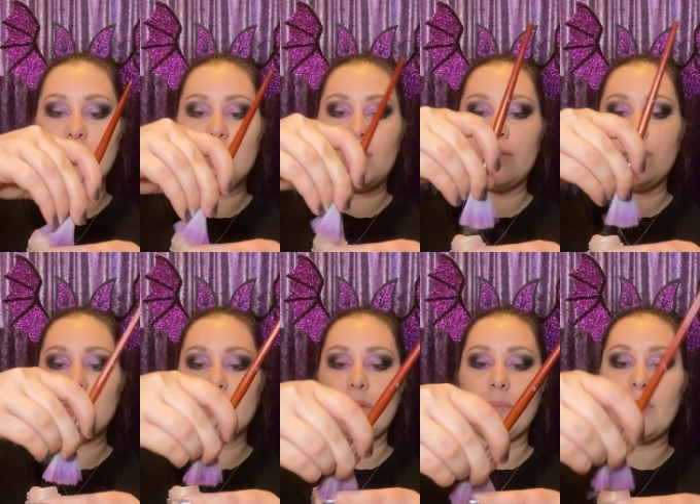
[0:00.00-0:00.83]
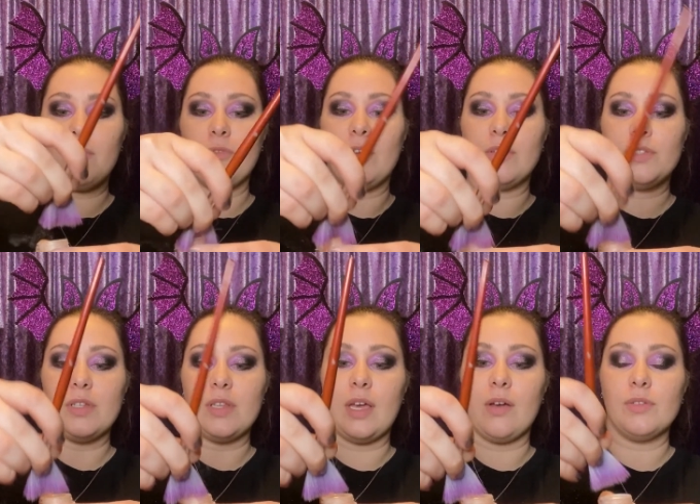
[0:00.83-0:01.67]
get some that falls to
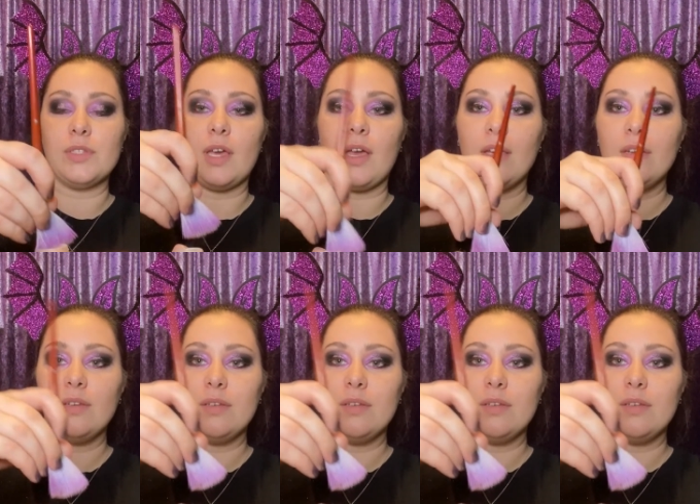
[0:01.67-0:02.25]
the outside.